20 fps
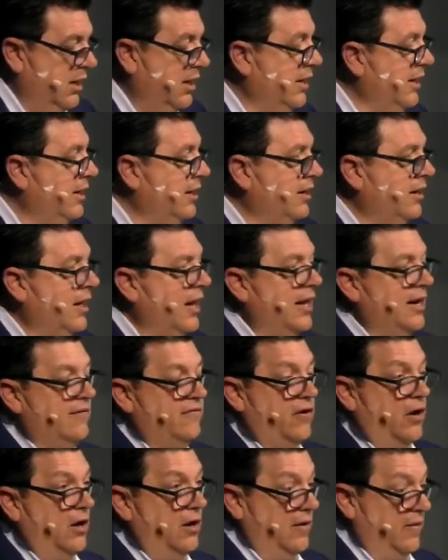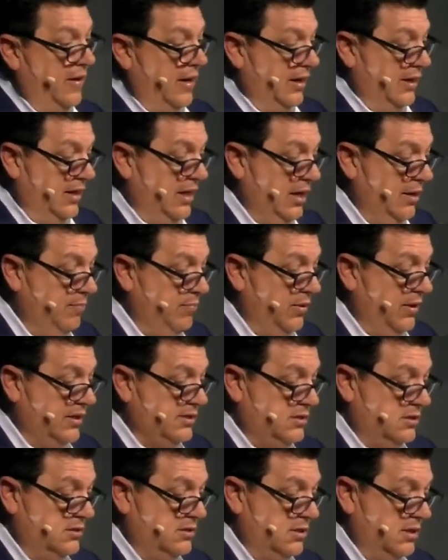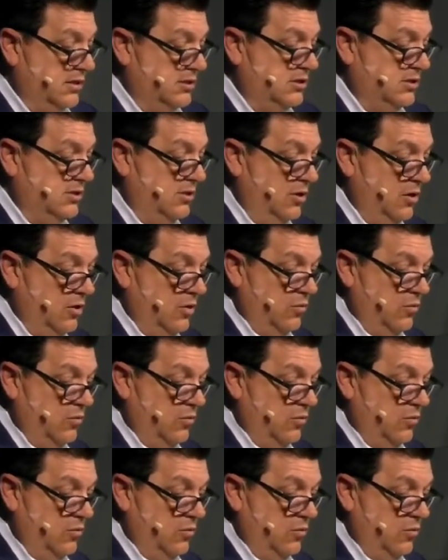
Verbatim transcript: And in light of all of that, He blesses us